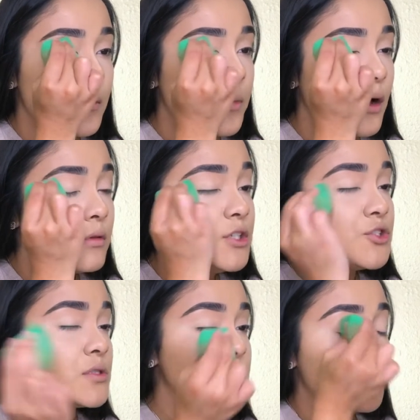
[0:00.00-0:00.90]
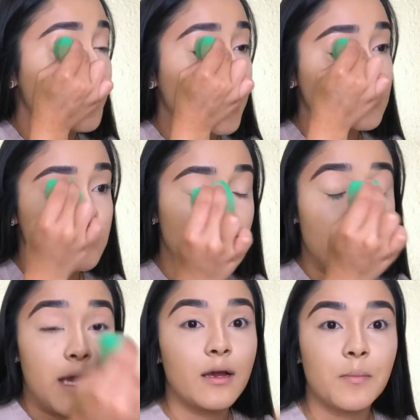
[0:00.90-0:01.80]
Probably just prayed to the
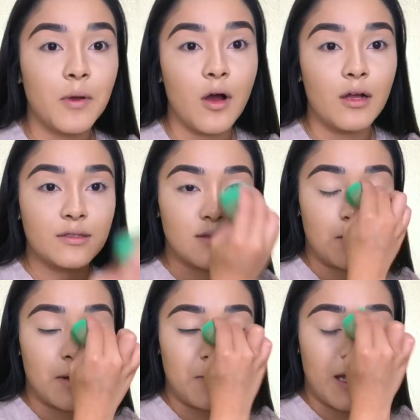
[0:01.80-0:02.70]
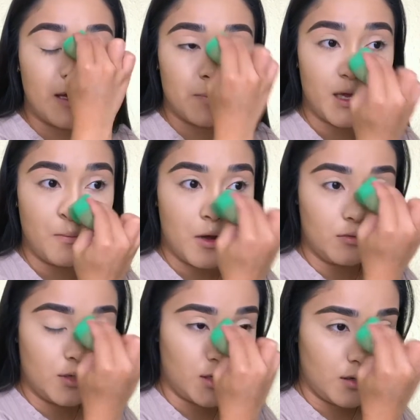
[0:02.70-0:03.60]
makeup gods that my makeup came out
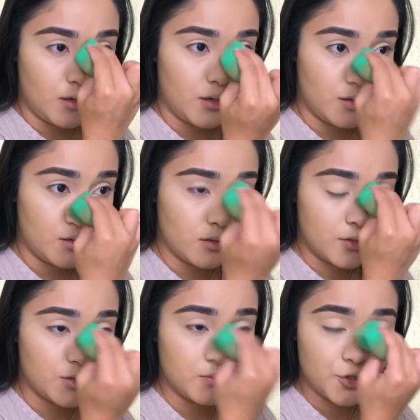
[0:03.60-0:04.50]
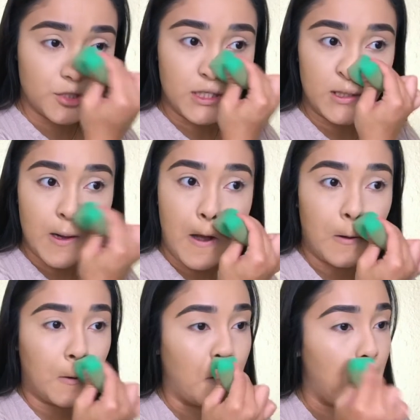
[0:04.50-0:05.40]
looking good or some shit. I
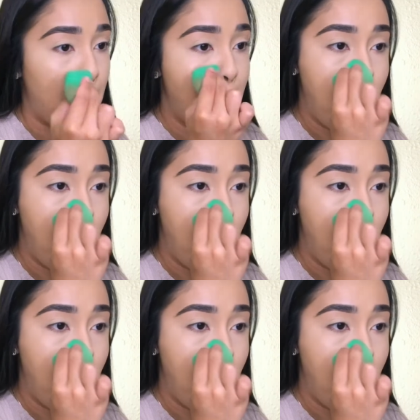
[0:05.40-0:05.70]
don't know.